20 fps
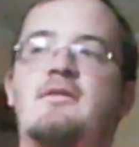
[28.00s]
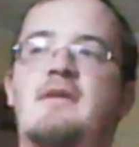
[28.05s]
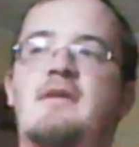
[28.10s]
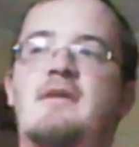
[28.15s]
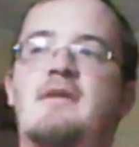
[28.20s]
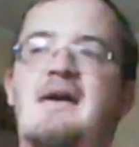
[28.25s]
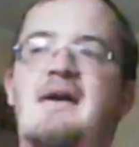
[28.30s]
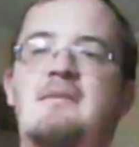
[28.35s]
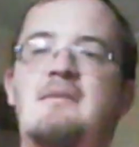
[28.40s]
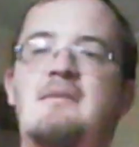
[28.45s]

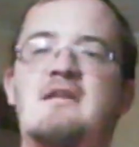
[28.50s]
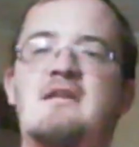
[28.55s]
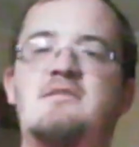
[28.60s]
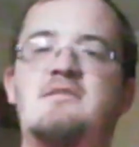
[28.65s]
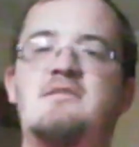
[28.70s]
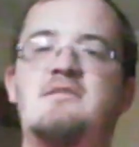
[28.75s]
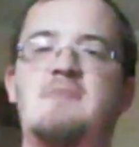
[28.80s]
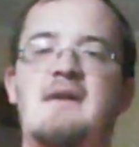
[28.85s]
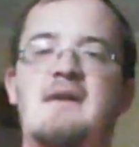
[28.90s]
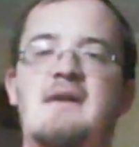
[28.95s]
Emma's
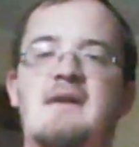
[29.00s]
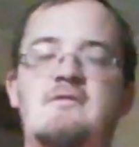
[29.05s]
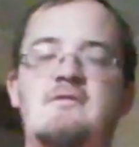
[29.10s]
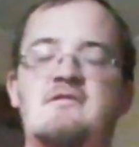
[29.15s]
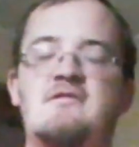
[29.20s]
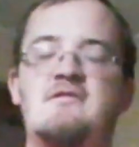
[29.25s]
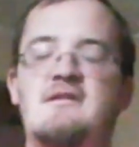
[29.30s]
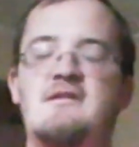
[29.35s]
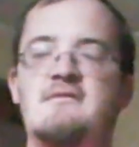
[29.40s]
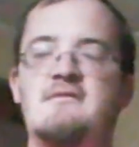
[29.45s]
behavior in
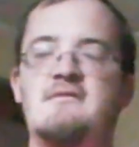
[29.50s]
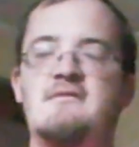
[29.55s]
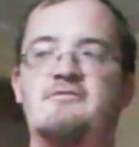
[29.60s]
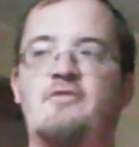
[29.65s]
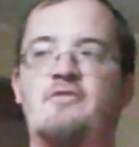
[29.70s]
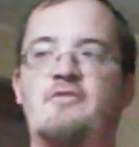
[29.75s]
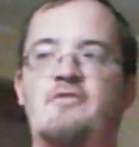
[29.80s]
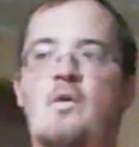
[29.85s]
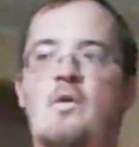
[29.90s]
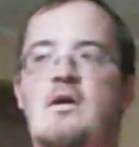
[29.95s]
season
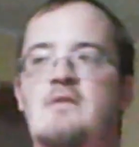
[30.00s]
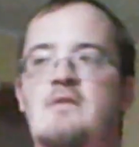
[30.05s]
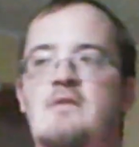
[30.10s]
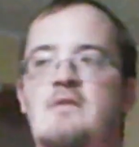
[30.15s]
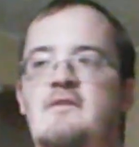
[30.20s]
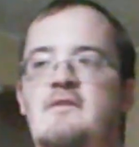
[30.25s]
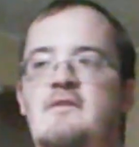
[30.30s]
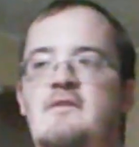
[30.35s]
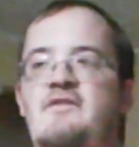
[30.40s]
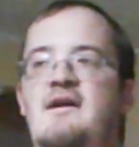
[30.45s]
four
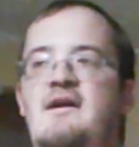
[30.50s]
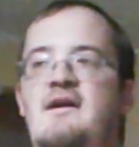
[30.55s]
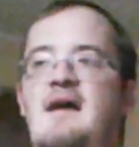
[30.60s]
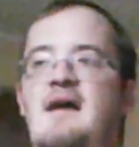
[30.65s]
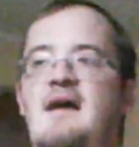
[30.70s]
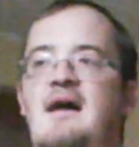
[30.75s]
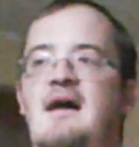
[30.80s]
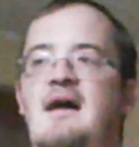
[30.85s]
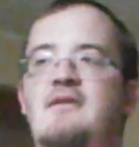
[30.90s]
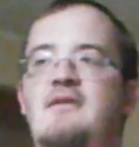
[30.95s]
with
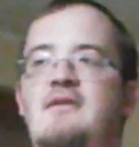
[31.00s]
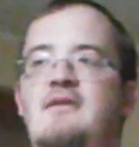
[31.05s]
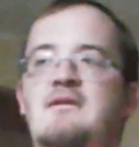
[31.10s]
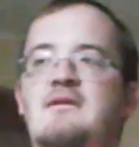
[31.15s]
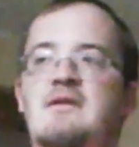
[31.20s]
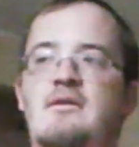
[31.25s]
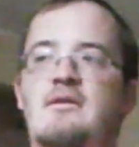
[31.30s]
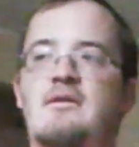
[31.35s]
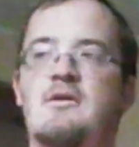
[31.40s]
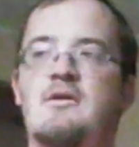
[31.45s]
how, you
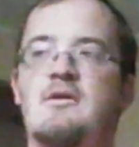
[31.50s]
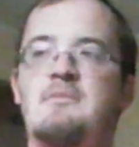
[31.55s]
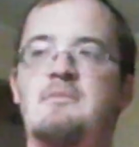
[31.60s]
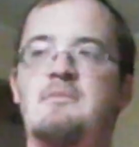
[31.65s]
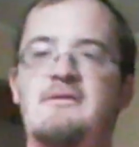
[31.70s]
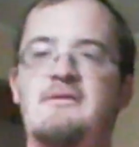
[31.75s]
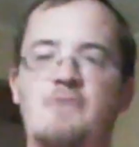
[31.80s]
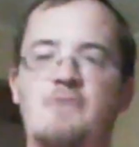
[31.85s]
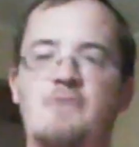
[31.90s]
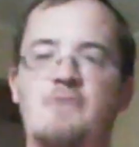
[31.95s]
know,
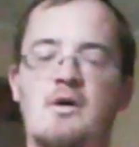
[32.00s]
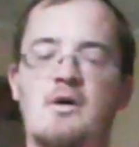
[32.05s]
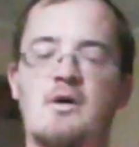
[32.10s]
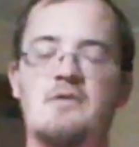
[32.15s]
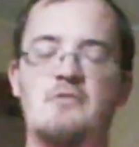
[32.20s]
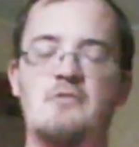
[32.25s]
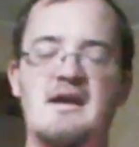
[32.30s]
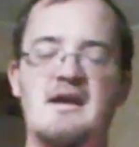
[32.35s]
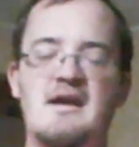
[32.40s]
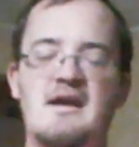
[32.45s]
before
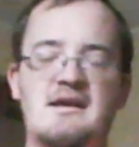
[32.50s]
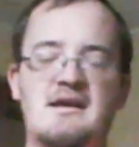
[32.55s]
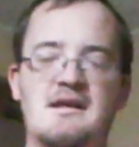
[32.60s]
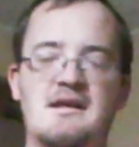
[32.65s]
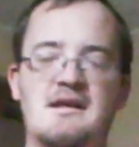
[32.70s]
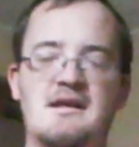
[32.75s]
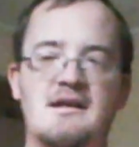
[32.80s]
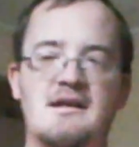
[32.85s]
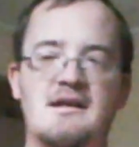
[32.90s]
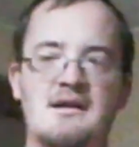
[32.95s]
Rick
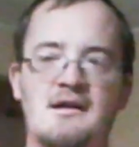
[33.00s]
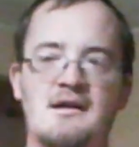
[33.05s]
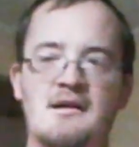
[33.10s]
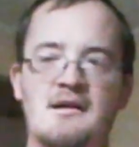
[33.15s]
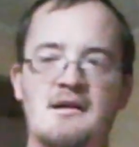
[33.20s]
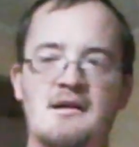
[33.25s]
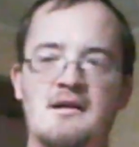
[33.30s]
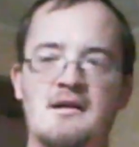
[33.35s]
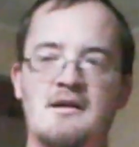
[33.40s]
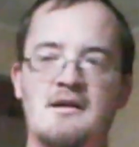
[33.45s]

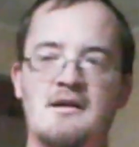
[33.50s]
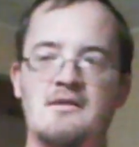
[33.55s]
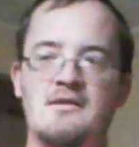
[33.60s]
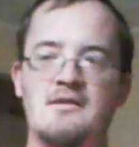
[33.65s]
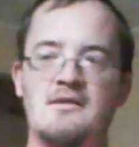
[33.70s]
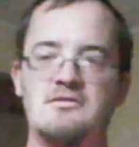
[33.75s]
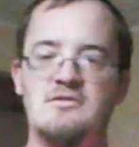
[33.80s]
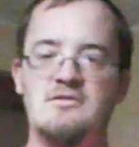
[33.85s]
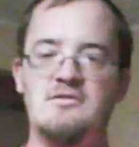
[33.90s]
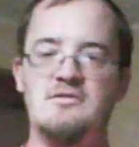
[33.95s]

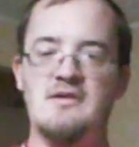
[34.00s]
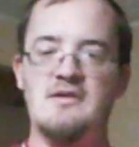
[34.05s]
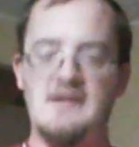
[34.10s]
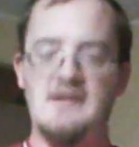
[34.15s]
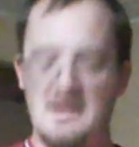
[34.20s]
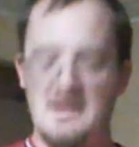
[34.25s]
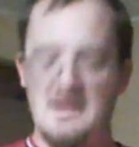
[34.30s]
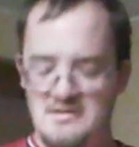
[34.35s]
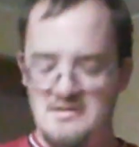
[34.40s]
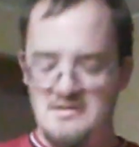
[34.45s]
took a
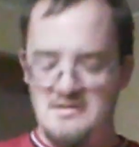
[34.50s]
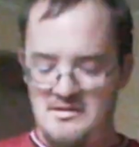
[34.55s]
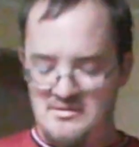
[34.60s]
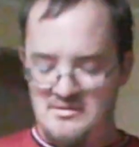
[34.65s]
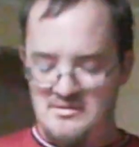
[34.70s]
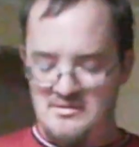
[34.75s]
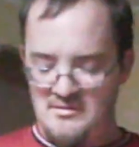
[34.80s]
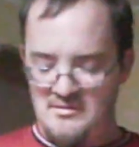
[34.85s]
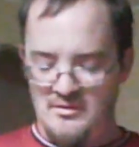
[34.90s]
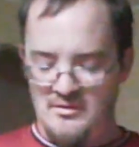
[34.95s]
gun to the
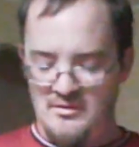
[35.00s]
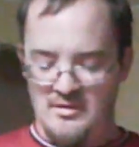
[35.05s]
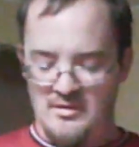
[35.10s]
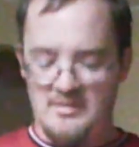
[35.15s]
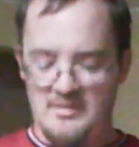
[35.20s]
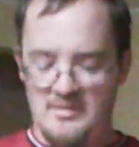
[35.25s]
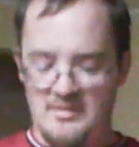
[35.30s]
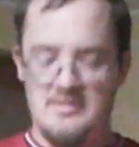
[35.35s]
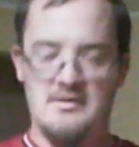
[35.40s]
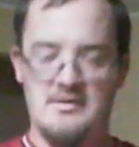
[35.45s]
school
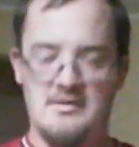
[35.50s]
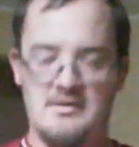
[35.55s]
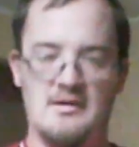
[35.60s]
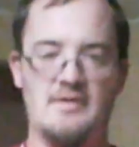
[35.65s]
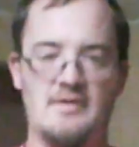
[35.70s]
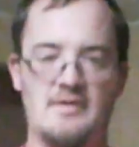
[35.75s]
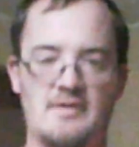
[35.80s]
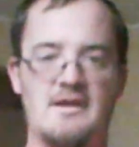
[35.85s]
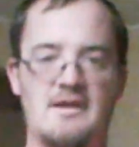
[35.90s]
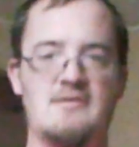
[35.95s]
and all
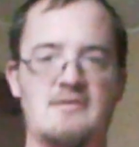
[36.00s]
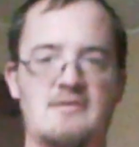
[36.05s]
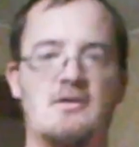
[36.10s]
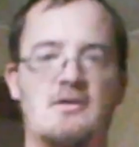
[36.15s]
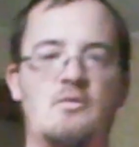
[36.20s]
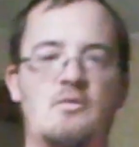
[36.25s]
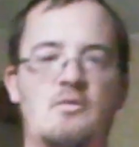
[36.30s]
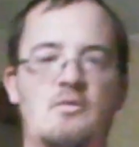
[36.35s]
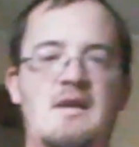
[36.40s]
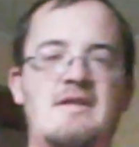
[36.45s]
that,
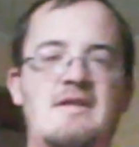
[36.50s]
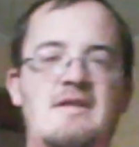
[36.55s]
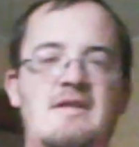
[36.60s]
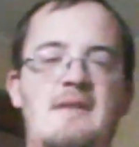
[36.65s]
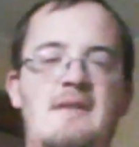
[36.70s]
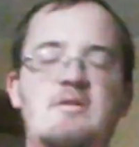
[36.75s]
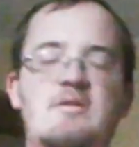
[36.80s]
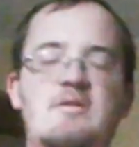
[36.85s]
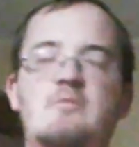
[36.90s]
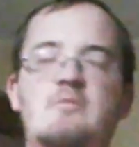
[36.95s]
we had the
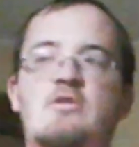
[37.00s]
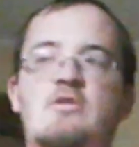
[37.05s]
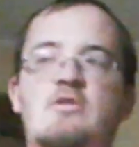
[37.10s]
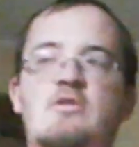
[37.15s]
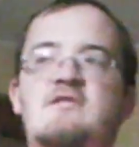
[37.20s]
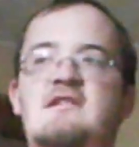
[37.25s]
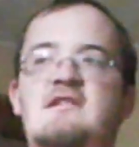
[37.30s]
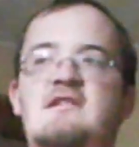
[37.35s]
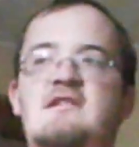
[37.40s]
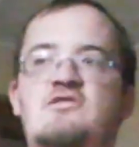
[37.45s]
episode
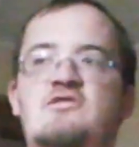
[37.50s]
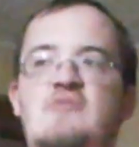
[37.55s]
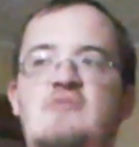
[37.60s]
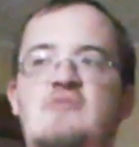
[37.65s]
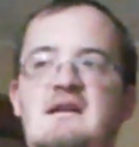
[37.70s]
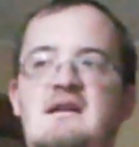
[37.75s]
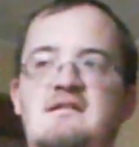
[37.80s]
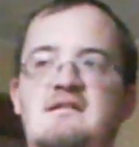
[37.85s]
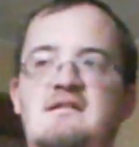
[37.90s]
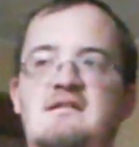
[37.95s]
Mercy
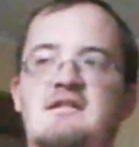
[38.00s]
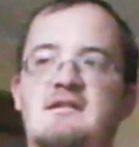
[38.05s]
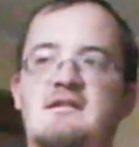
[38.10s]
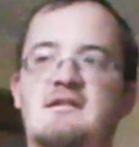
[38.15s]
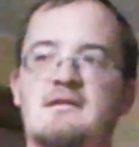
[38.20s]
Street.